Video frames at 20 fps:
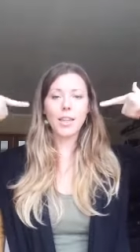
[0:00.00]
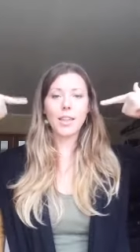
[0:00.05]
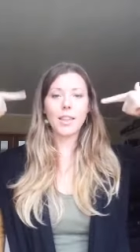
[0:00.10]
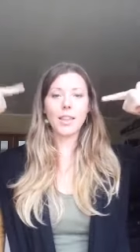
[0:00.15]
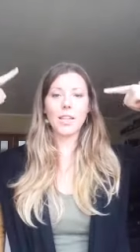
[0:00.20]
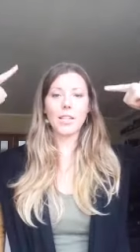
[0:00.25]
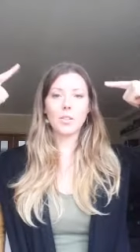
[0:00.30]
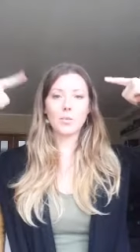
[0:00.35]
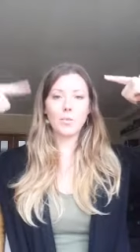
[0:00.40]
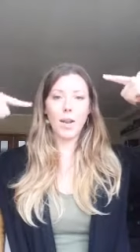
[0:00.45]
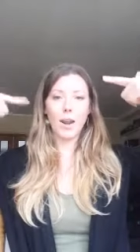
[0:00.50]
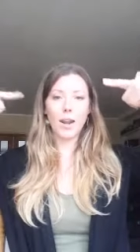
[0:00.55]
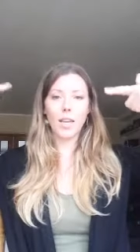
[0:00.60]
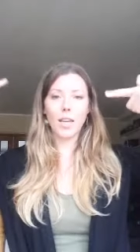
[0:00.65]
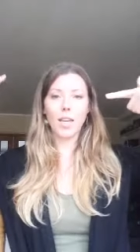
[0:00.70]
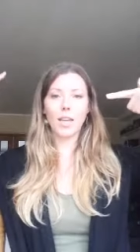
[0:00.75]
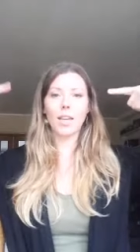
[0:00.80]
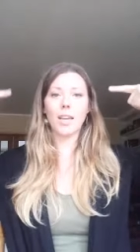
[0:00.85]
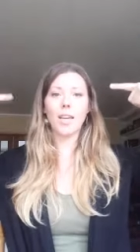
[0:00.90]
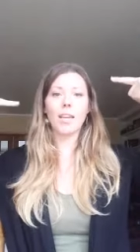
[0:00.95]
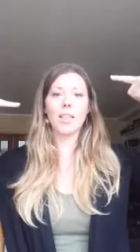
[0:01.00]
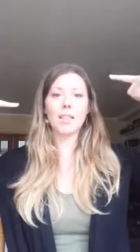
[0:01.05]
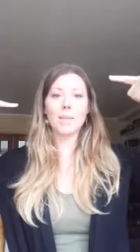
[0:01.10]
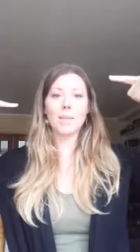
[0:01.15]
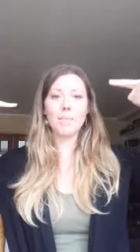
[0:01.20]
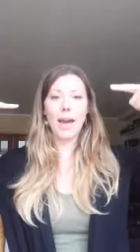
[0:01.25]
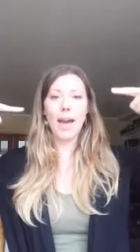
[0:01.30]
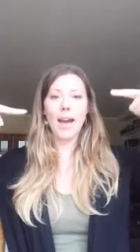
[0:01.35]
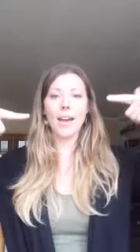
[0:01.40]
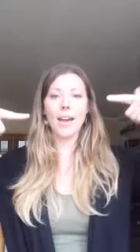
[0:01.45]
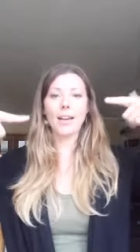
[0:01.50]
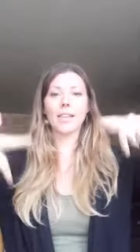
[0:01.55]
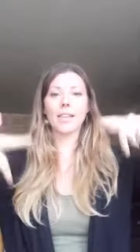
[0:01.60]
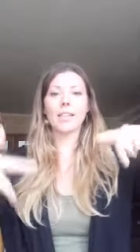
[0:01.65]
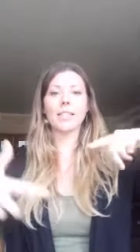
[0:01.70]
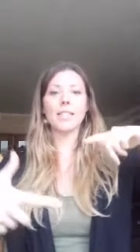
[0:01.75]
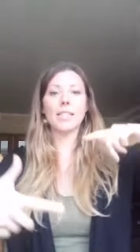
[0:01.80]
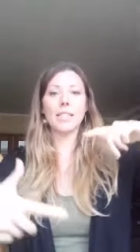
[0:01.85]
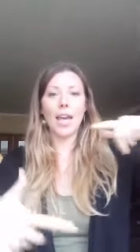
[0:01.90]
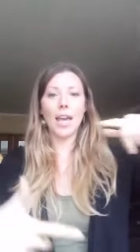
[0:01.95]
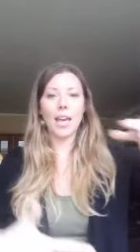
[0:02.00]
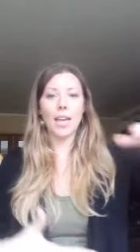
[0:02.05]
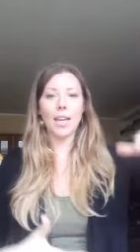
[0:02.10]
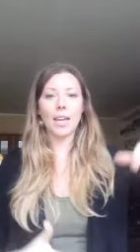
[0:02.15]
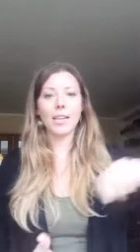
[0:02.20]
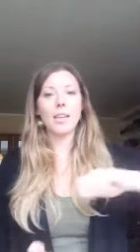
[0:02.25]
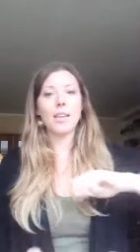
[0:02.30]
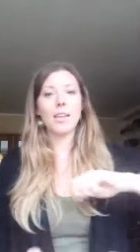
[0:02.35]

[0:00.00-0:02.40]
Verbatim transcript: that's running in the back is saying,